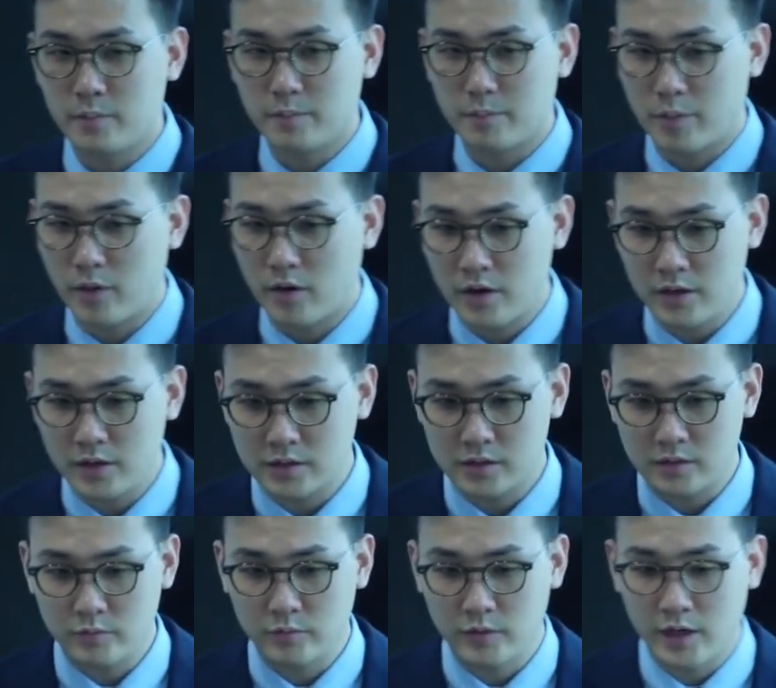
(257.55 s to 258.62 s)

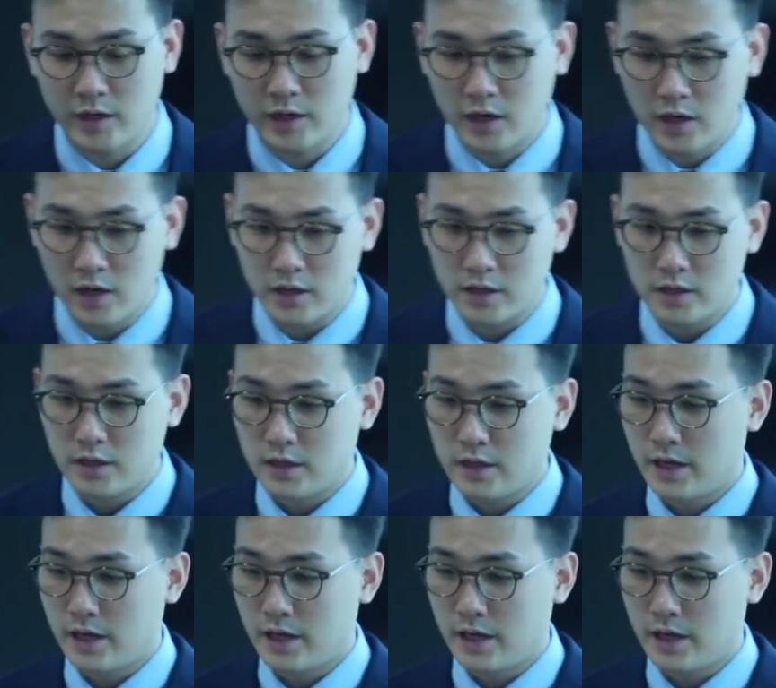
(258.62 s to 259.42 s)
part they are,